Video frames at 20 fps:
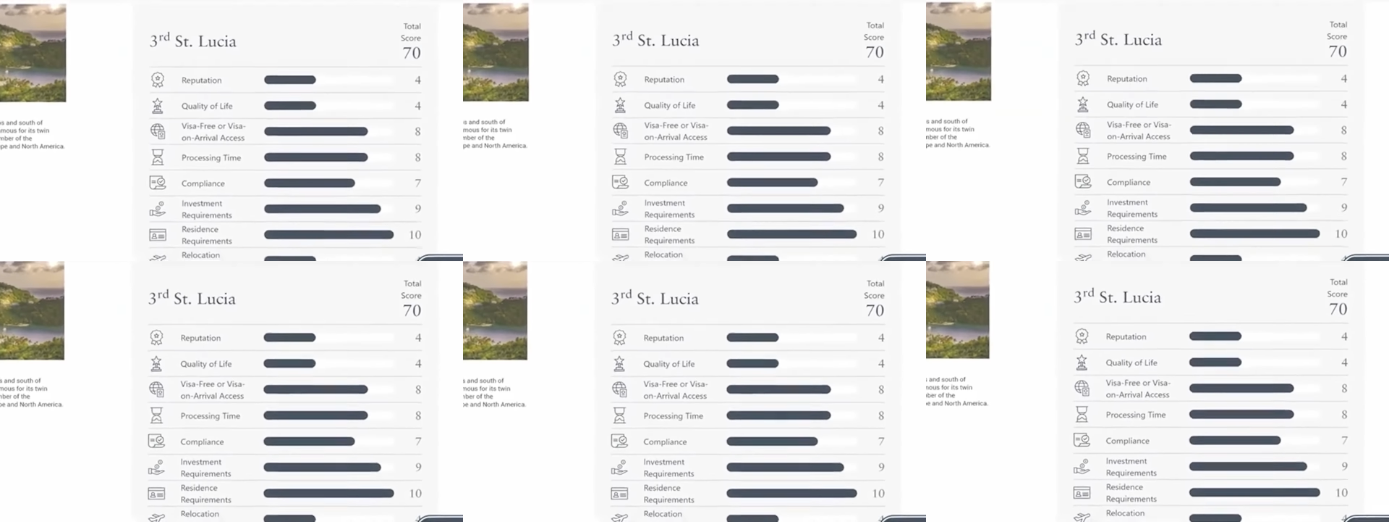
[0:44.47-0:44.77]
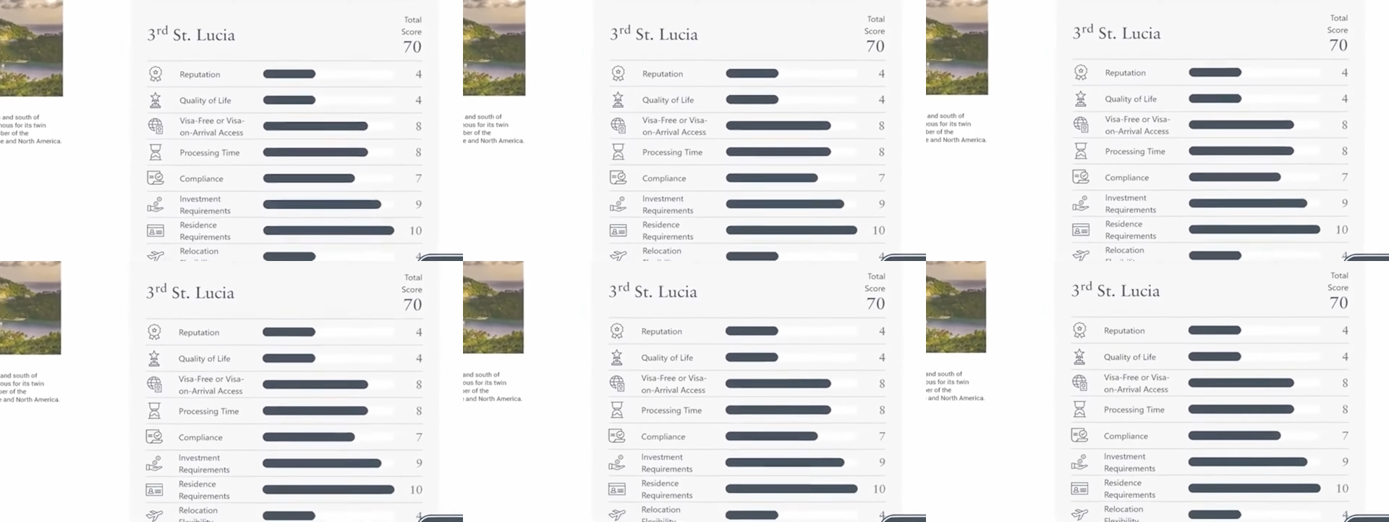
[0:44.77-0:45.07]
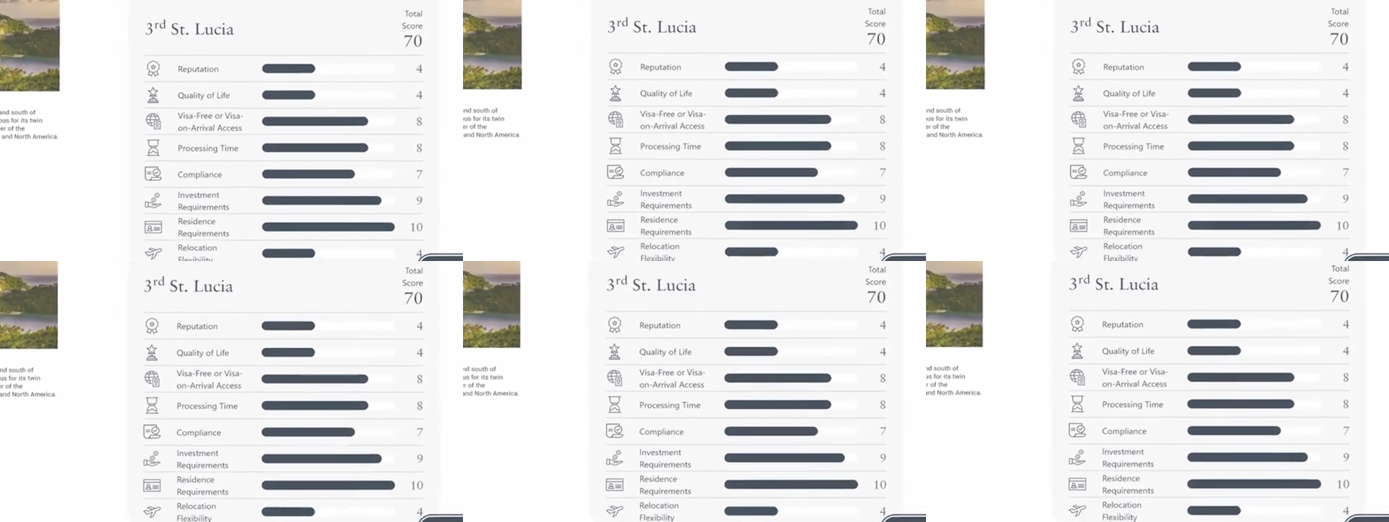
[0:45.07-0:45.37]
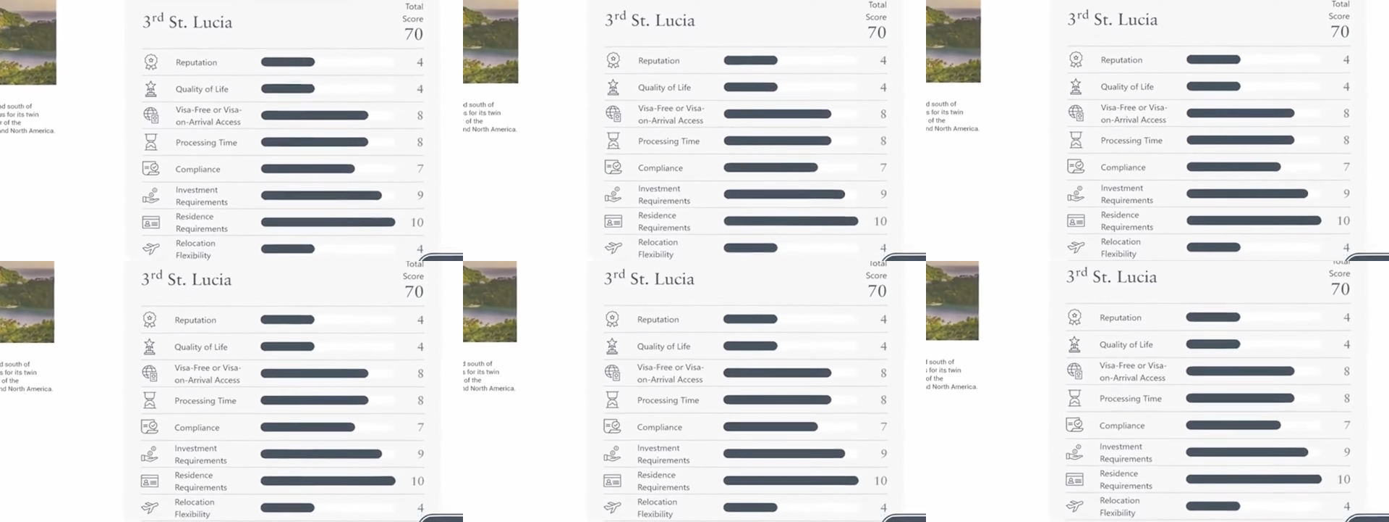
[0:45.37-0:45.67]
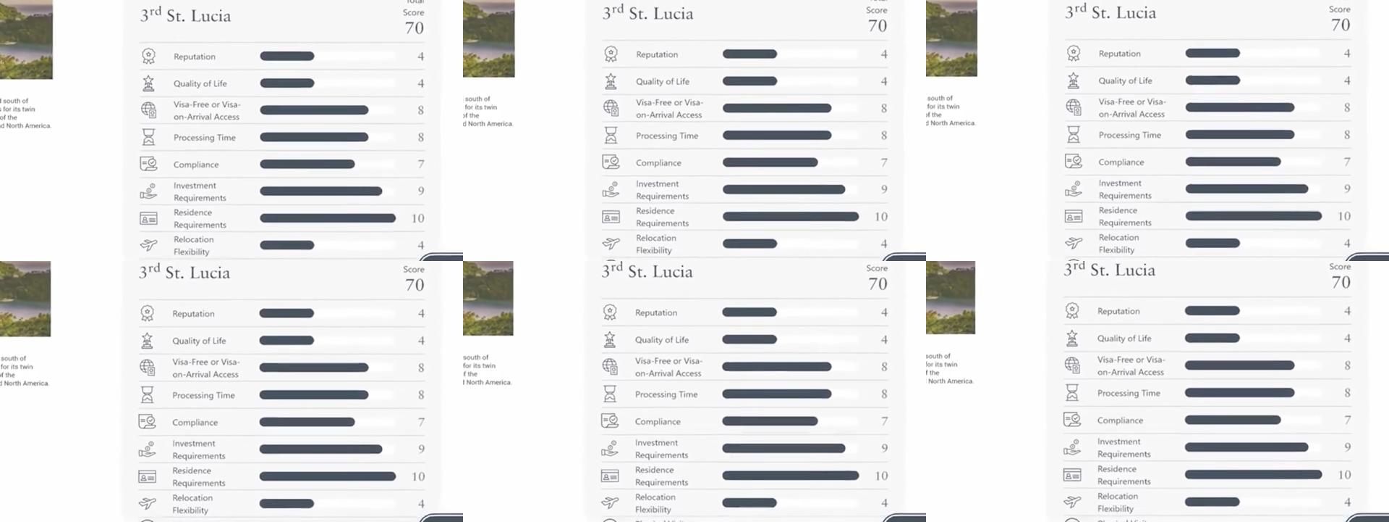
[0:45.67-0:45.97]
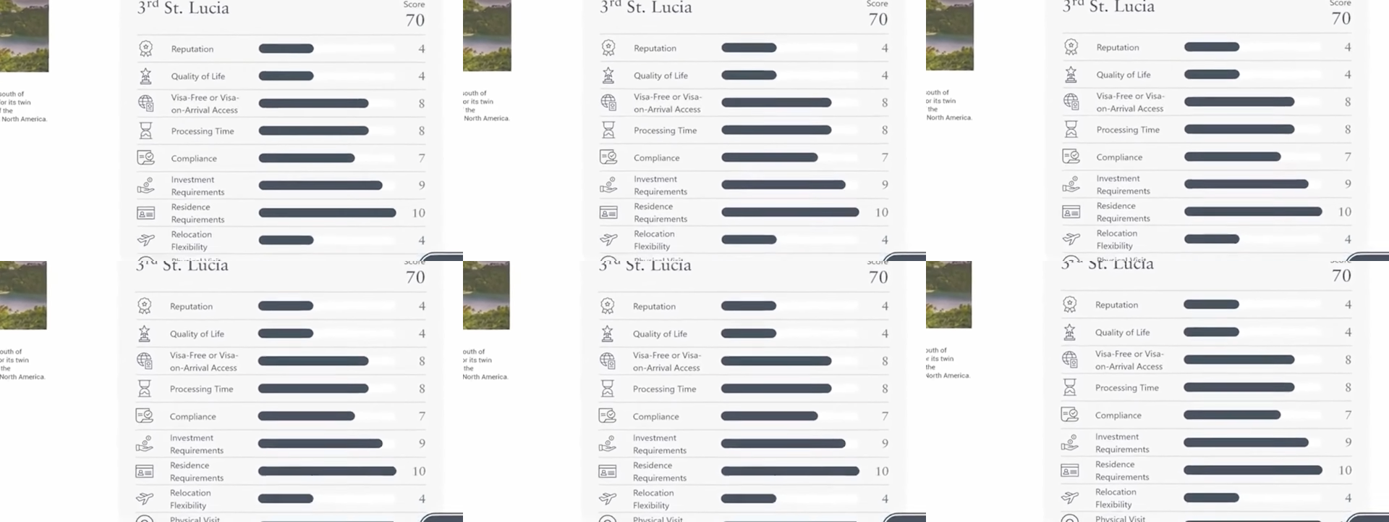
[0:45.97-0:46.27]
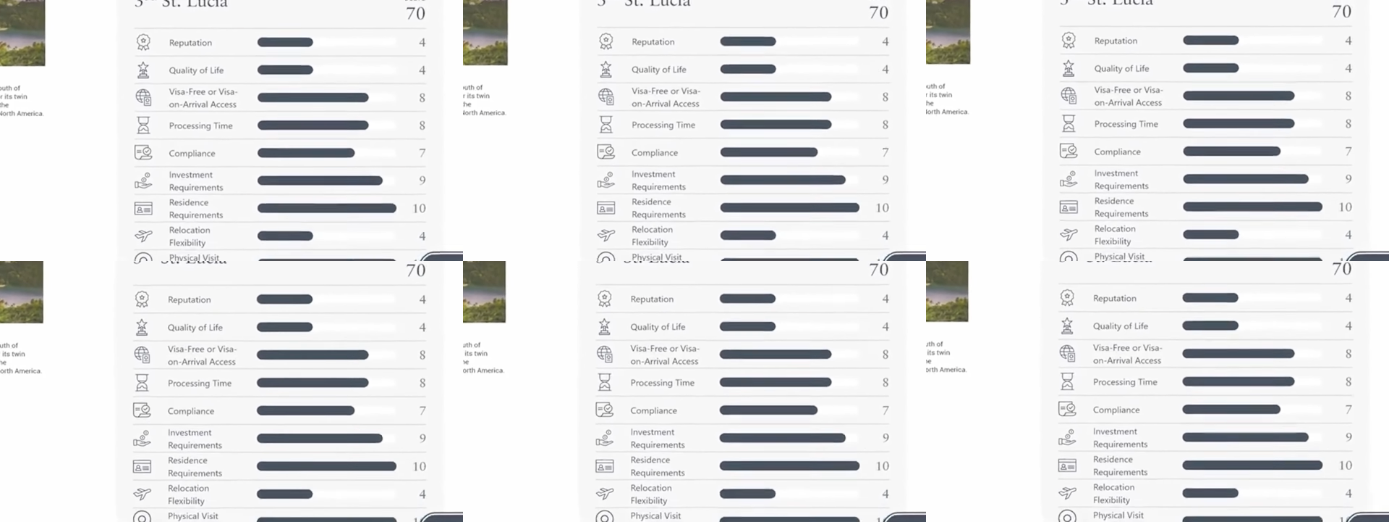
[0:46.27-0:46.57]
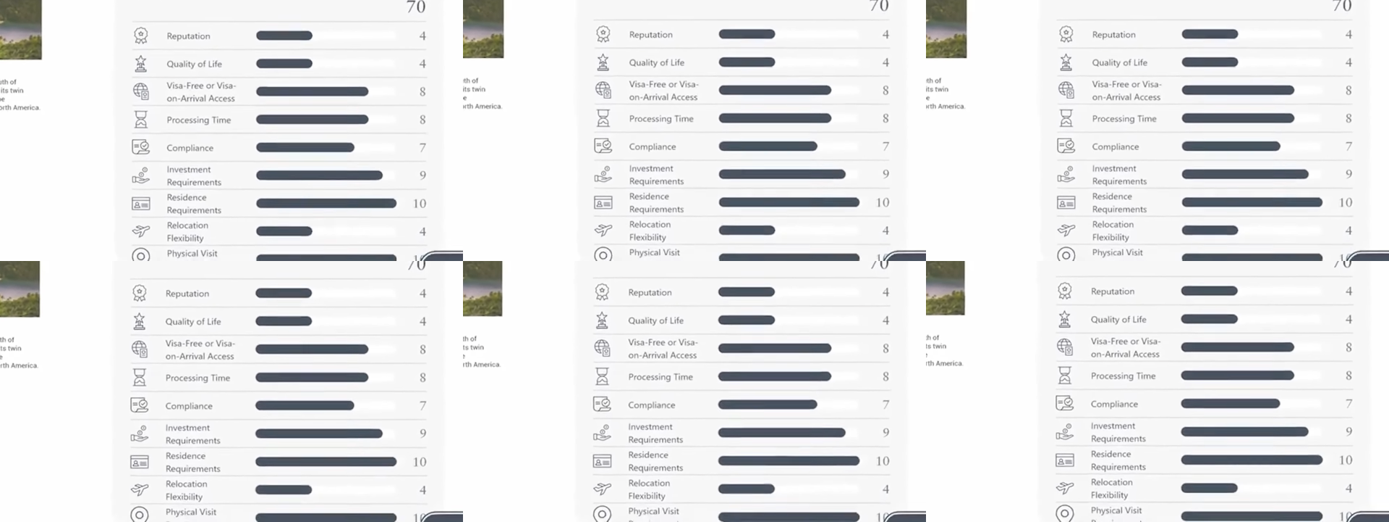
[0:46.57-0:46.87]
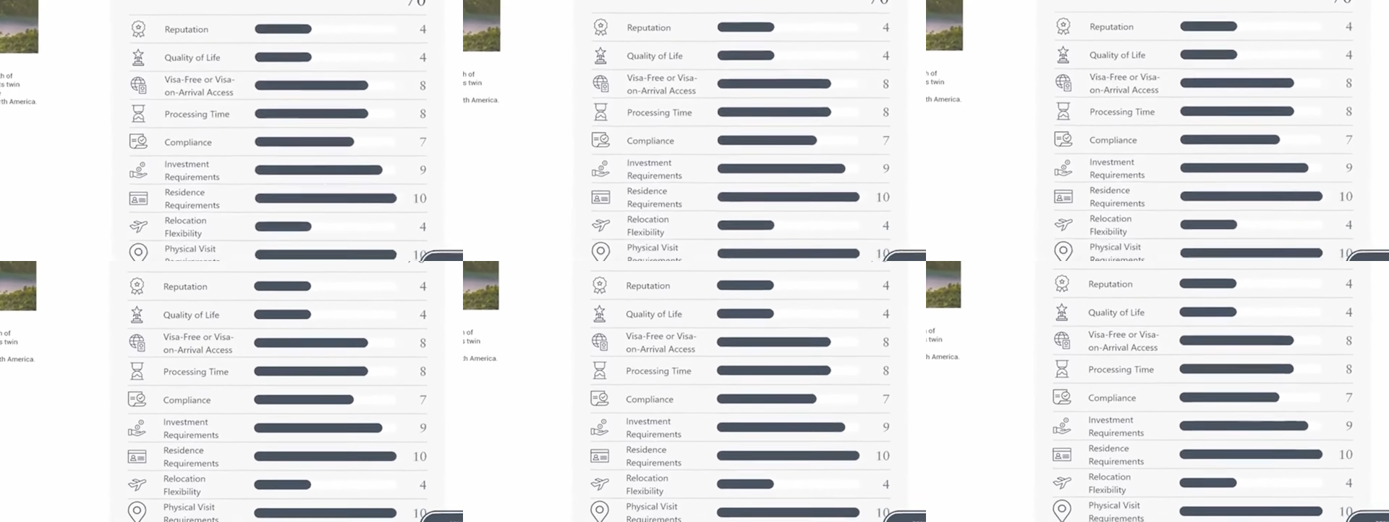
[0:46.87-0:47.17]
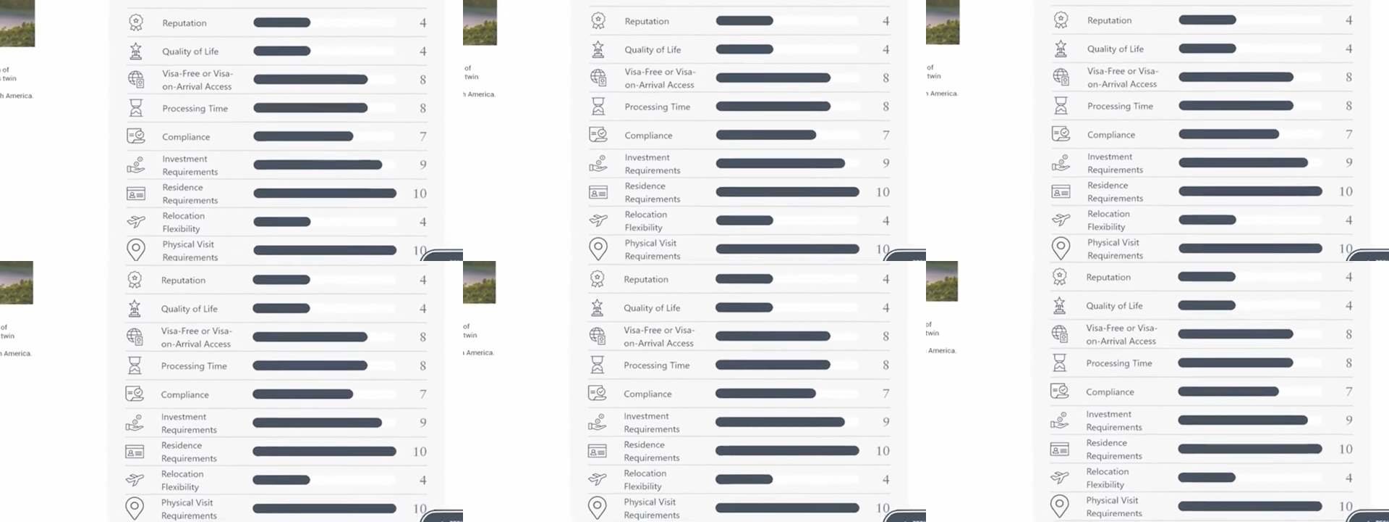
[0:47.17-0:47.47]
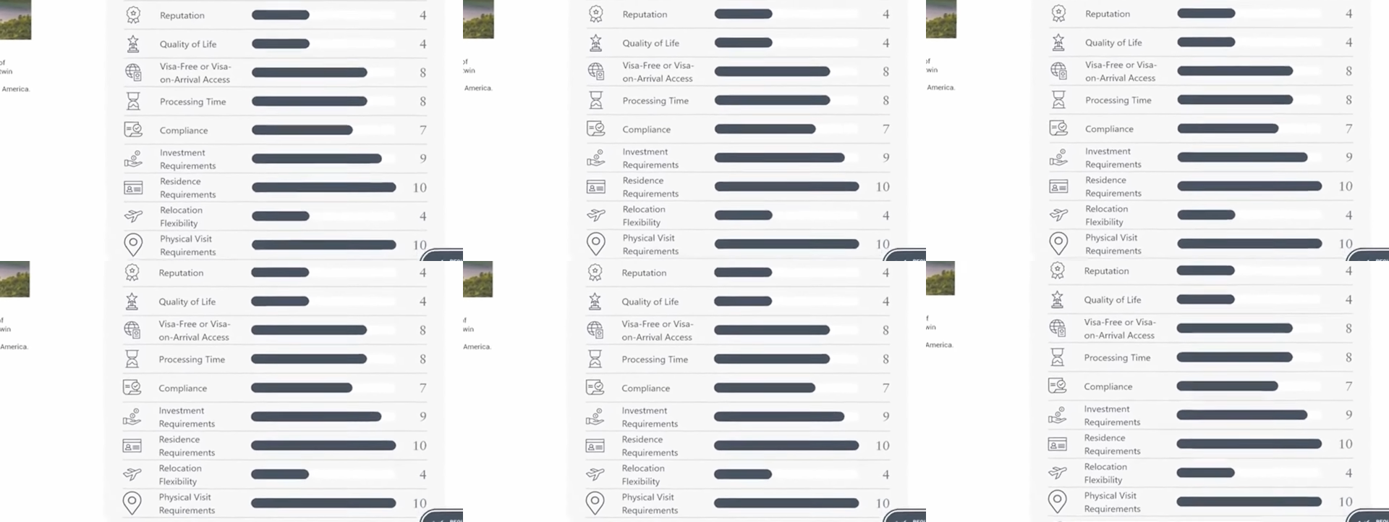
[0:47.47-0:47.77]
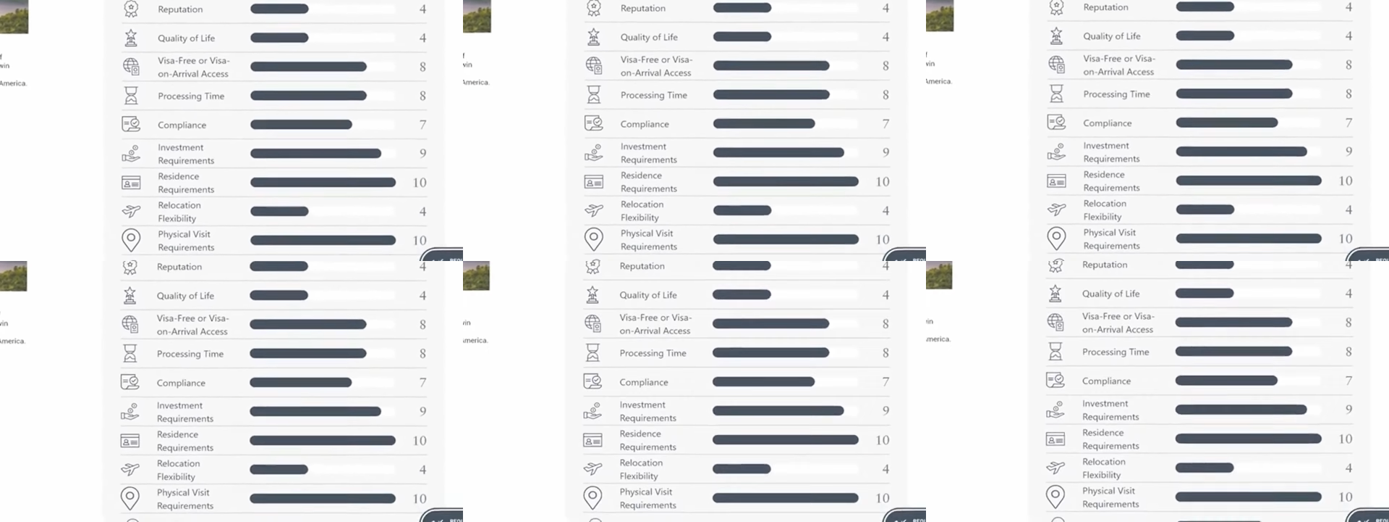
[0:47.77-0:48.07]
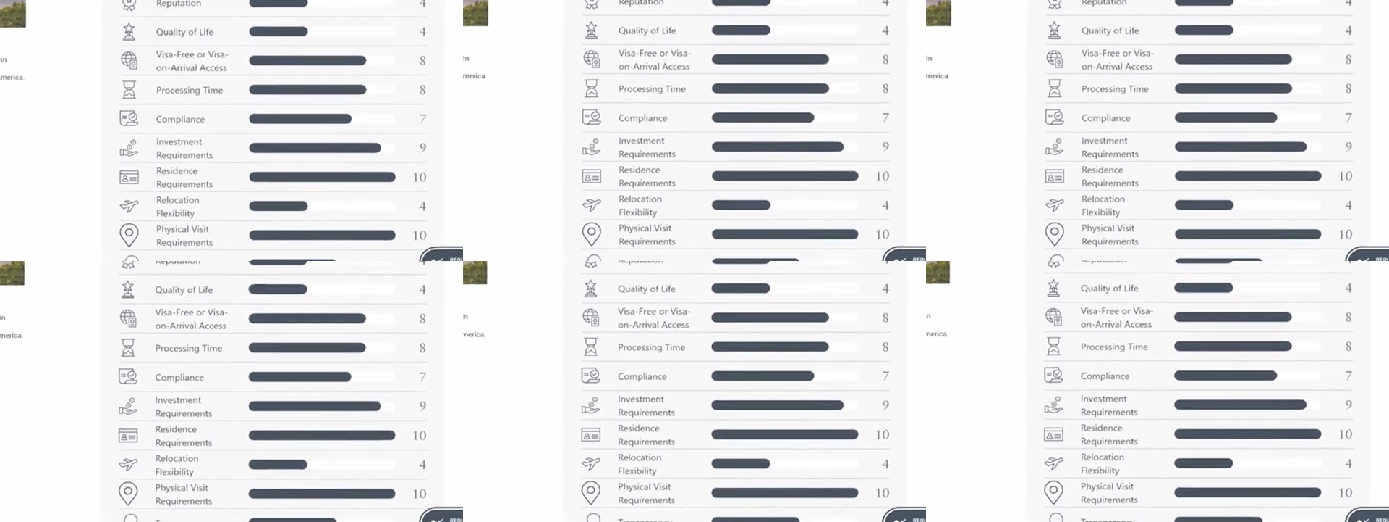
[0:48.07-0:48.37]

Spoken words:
No face is visible, so there are no lips to read.